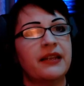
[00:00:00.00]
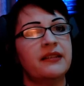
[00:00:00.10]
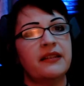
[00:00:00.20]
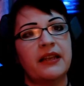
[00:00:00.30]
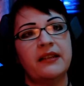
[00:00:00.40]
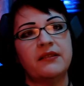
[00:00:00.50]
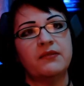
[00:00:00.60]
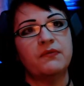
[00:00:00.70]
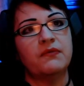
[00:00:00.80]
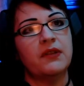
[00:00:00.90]
He's,
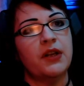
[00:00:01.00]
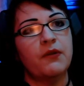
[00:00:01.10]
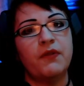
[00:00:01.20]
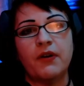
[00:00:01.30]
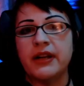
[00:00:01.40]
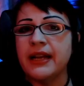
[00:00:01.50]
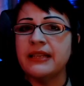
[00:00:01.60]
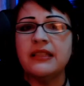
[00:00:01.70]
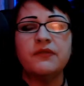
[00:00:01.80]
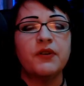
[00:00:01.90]
you know, very
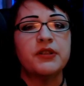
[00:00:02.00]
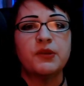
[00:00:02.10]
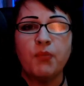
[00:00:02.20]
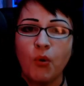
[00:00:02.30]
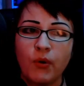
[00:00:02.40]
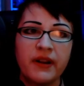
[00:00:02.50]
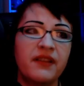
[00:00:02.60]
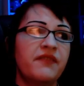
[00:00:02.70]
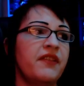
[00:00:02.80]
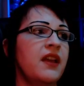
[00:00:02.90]
nice. He's very supportive.